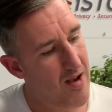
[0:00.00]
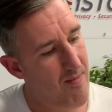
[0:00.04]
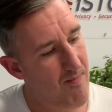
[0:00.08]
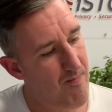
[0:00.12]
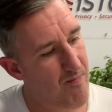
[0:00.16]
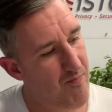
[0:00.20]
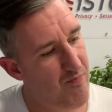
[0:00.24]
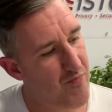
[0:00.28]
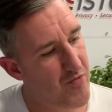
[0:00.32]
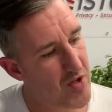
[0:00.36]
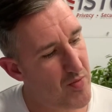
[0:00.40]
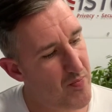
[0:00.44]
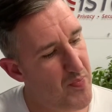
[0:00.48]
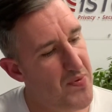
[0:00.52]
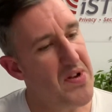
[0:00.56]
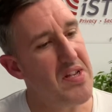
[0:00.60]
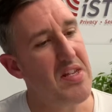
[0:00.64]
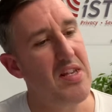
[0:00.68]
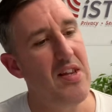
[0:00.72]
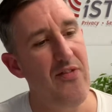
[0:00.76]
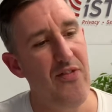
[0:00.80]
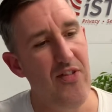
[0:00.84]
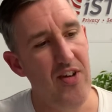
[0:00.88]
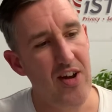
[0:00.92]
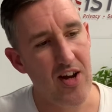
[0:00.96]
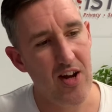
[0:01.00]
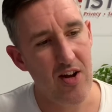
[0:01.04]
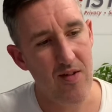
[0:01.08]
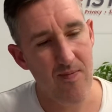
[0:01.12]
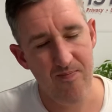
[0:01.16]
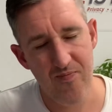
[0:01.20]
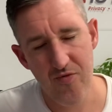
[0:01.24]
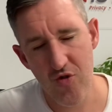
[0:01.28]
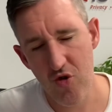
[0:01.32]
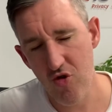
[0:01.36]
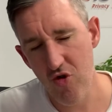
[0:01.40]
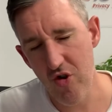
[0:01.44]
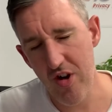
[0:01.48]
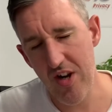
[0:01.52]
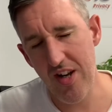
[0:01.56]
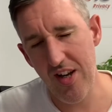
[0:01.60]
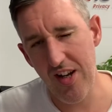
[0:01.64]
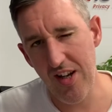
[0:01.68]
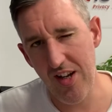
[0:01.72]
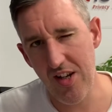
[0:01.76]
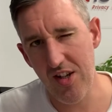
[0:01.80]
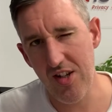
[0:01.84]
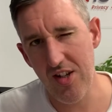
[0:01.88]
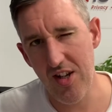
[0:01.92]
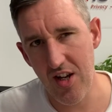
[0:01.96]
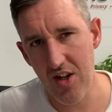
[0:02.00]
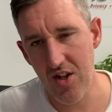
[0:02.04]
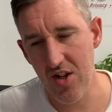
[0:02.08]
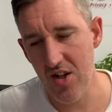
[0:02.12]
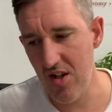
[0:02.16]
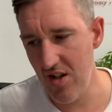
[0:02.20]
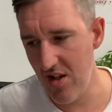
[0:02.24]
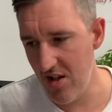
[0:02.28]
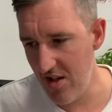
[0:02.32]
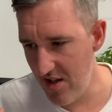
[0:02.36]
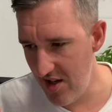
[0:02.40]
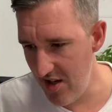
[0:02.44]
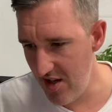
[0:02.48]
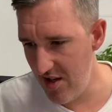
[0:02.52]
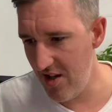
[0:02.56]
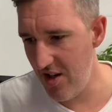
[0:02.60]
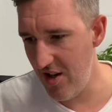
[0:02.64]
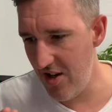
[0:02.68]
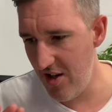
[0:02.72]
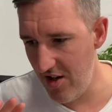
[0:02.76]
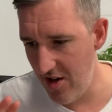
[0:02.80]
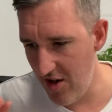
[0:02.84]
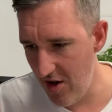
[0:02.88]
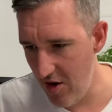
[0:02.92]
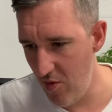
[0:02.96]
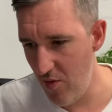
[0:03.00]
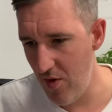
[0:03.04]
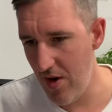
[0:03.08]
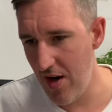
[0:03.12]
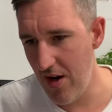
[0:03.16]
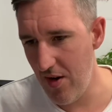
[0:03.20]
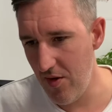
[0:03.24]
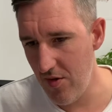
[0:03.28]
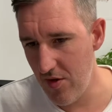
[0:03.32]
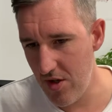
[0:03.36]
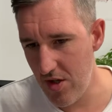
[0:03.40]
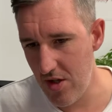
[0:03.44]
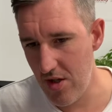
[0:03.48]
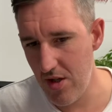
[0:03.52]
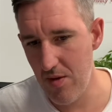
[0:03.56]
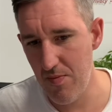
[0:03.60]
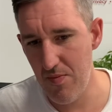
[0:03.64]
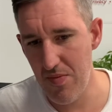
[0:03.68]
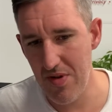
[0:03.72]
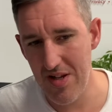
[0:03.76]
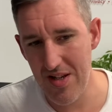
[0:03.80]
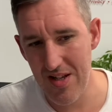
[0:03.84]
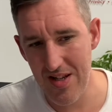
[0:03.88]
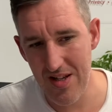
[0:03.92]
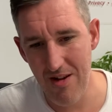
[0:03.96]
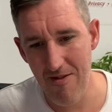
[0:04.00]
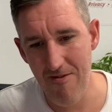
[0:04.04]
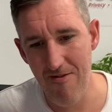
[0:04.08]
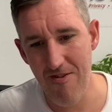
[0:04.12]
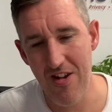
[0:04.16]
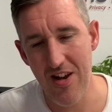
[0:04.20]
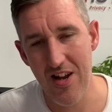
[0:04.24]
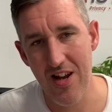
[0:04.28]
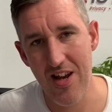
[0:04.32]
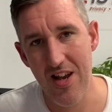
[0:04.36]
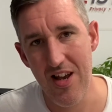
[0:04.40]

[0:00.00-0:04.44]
specific training sessions designed around specific